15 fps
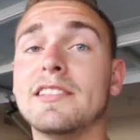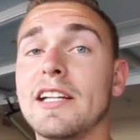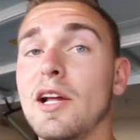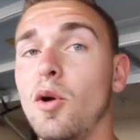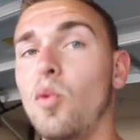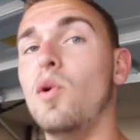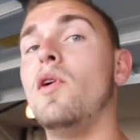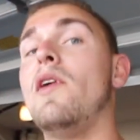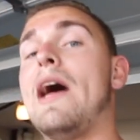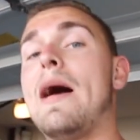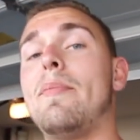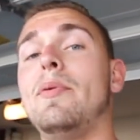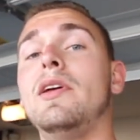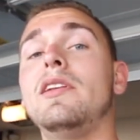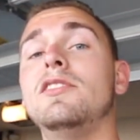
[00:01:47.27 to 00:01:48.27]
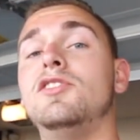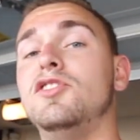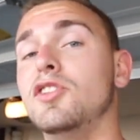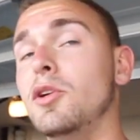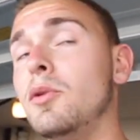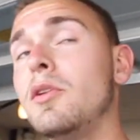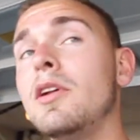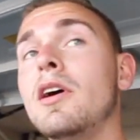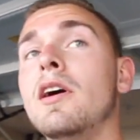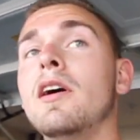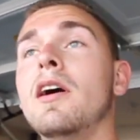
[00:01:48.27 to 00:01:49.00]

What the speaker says: and it will happen soon.